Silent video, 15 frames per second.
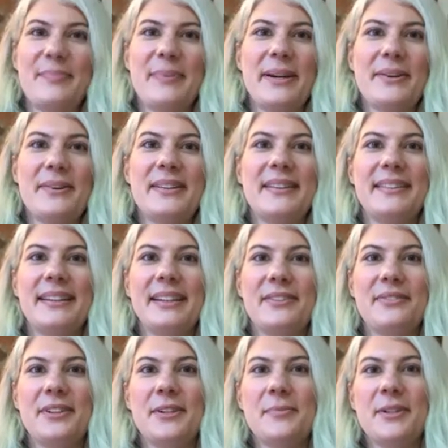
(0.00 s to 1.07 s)
Barry. Thank you
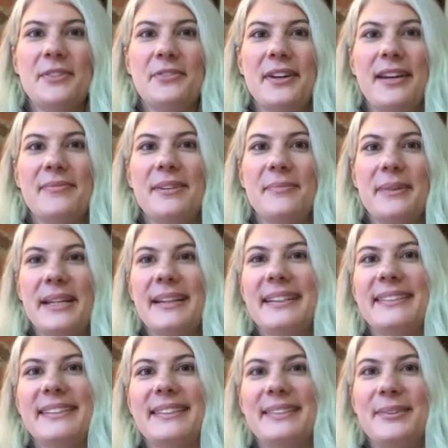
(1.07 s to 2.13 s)
very much for having me.
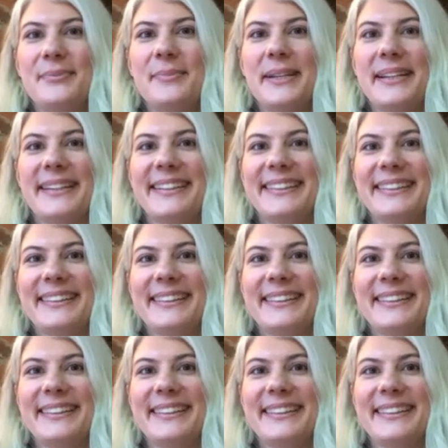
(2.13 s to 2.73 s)
Excited to be here.